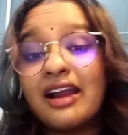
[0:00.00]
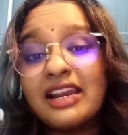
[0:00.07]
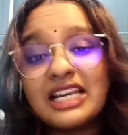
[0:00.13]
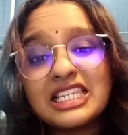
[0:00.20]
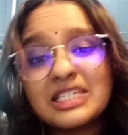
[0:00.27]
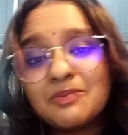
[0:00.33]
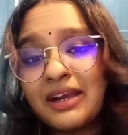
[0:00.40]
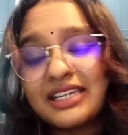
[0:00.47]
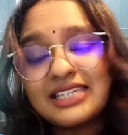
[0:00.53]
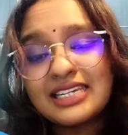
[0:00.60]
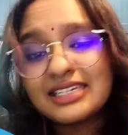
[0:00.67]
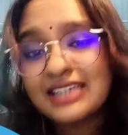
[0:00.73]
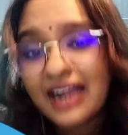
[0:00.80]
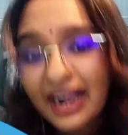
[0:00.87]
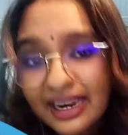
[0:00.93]

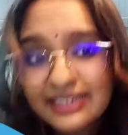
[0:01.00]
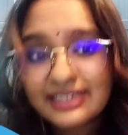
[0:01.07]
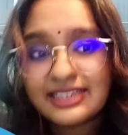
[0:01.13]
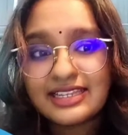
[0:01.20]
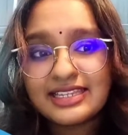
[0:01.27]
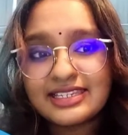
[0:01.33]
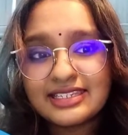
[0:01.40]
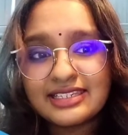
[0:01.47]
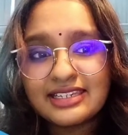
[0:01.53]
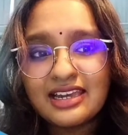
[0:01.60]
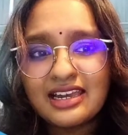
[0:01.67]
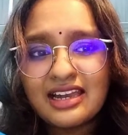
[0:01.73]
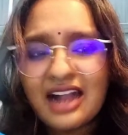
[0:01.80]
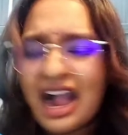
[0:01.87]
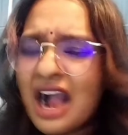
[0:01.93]
unexpected kindness,
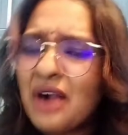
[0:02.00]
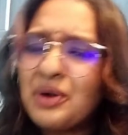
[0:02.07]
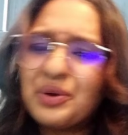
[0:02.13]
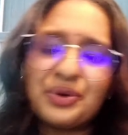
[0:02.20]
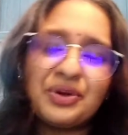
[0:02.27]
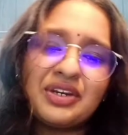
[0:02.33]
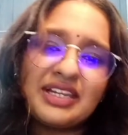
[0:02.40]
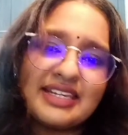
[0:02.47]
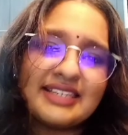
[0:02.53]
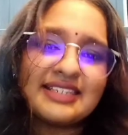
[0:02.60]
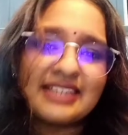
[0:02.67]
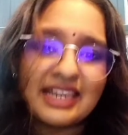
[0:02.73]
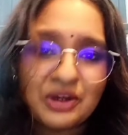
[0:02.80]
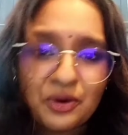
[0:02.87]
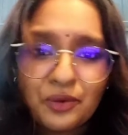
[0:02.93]
how could he
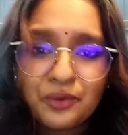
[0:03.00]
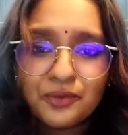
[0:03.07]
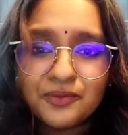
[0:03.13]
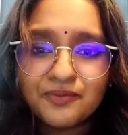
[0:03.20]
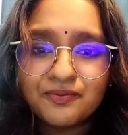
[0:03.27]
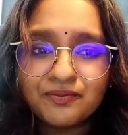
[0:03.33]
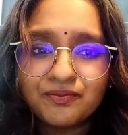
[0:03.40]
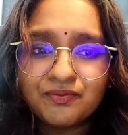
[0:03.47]
say no?